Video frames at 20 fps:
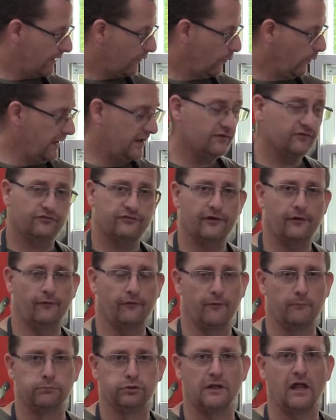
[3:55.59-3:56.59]
We consider
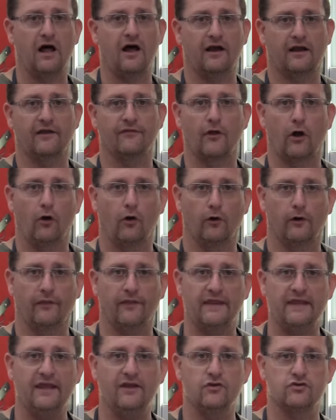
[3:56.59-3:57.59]
the block in the heart of
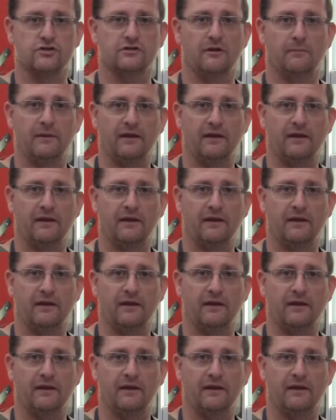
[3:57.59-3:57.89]
the engine to